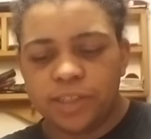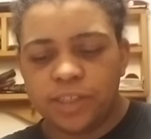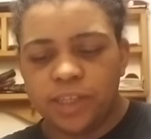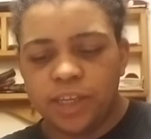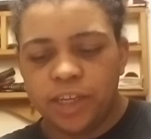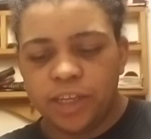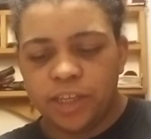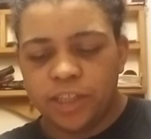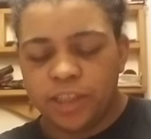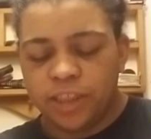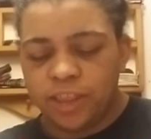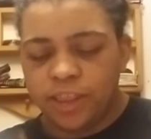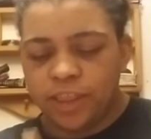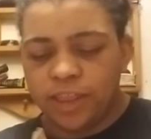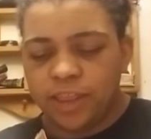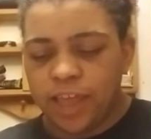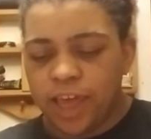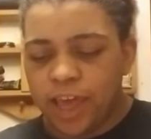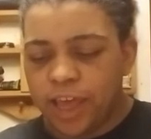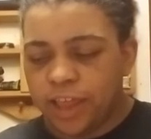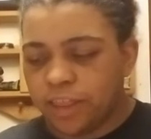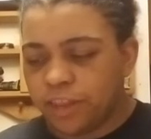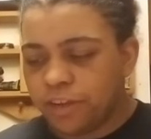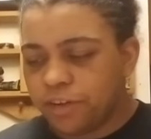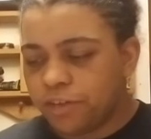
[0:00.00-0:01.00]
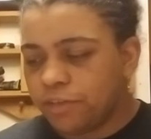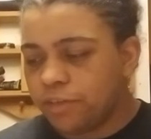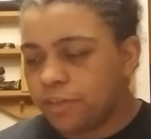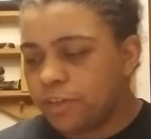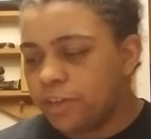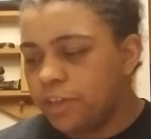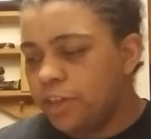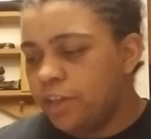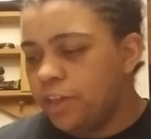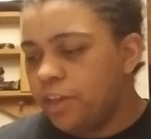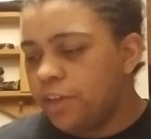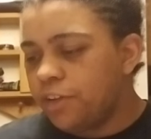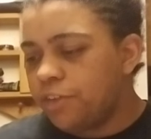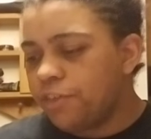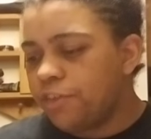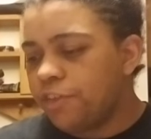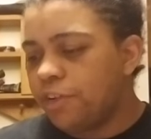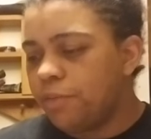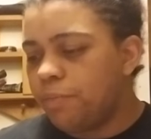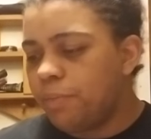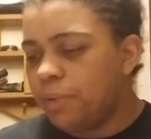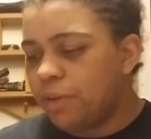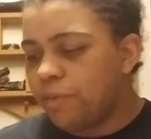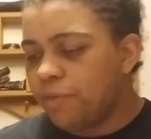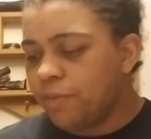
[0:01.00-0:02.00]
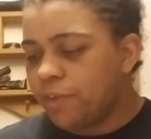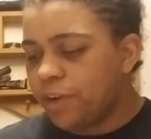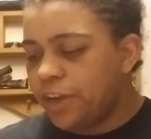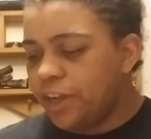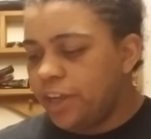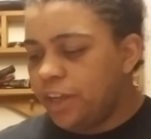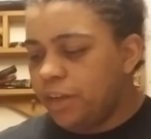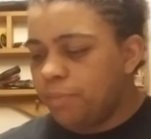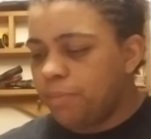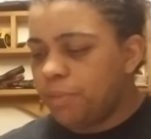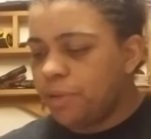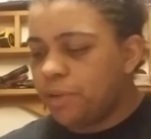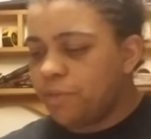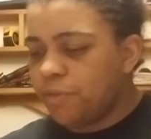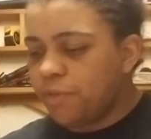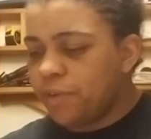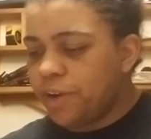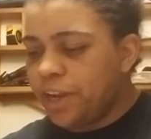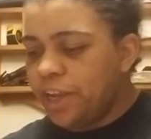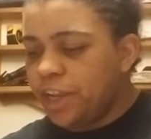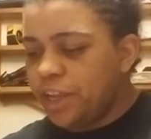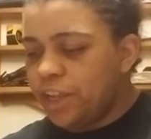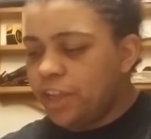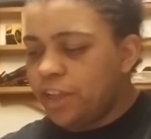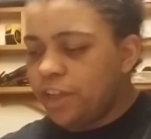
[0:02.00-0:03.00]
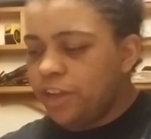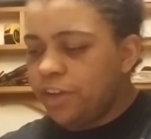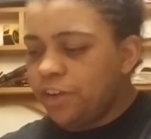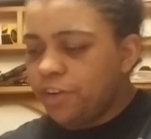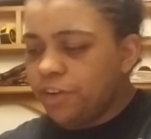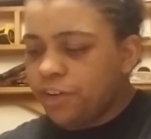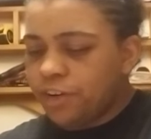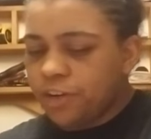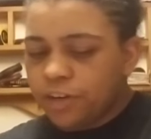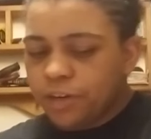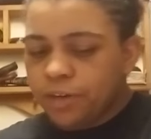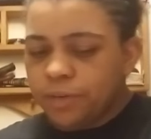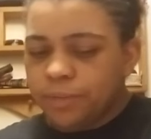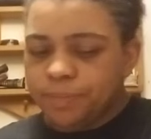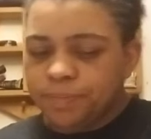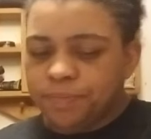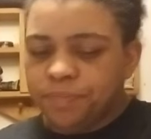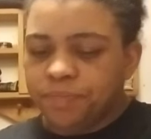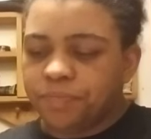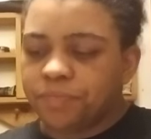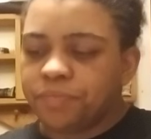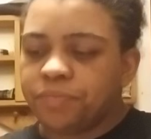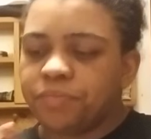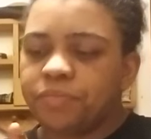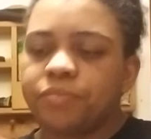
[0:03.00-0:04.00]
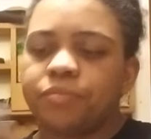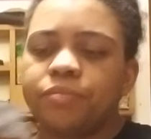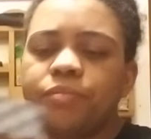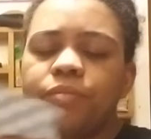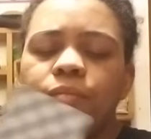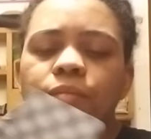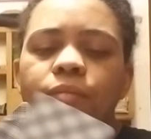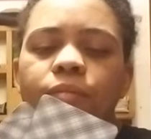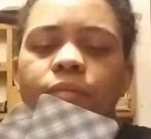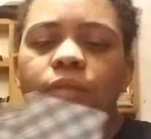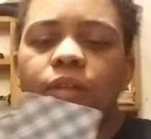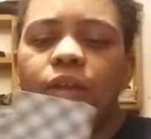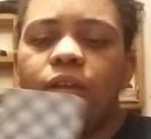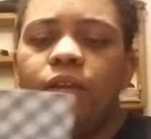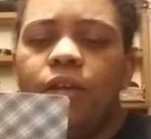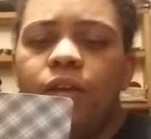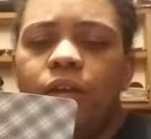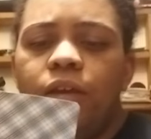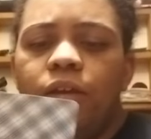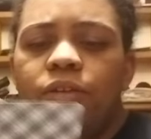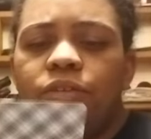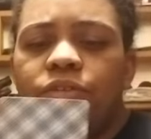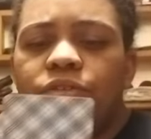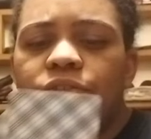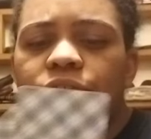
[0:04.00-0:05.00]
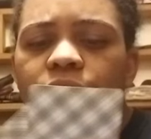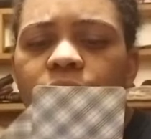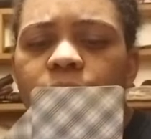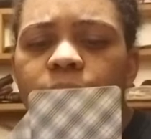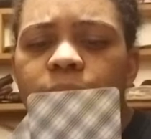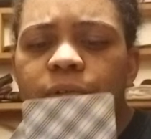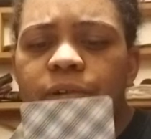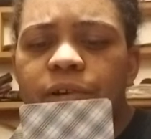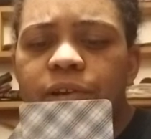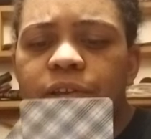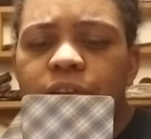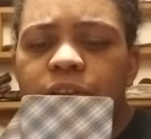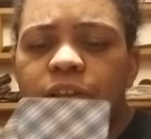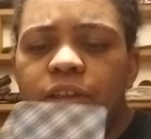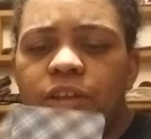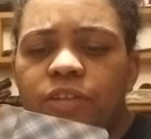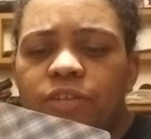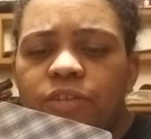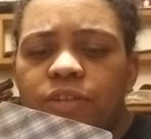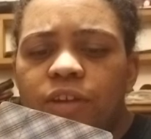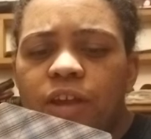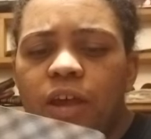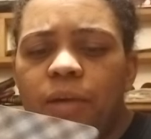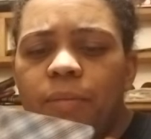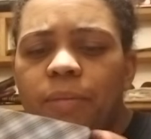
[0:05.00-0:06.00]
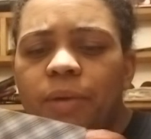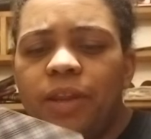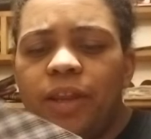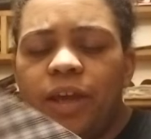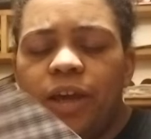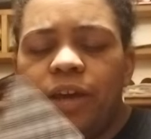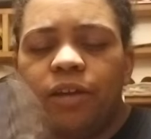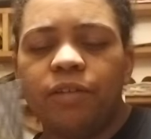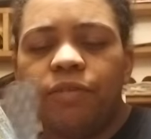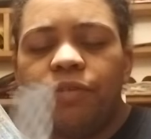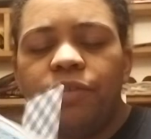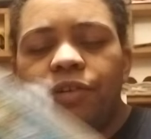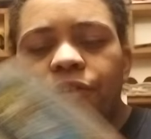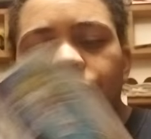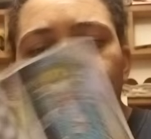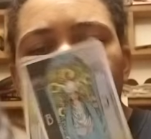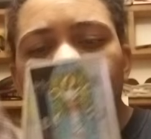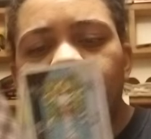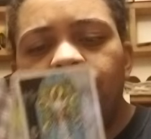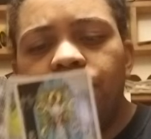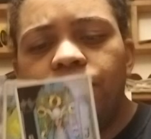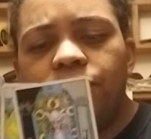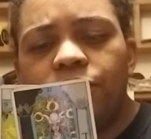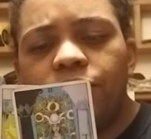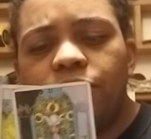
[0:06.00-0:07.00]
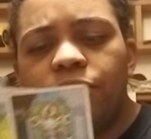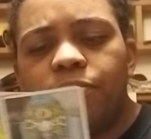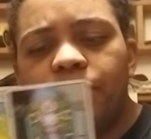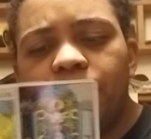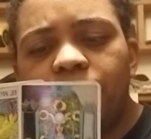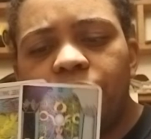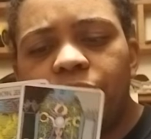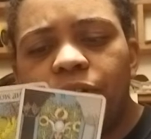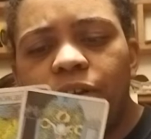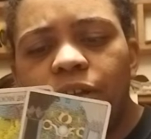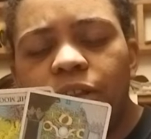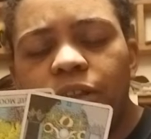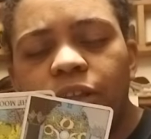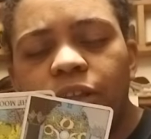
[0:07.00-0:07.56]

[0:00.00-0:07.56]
to take that little grouping, right? But right here, someone is coming out of their illusions, but they're not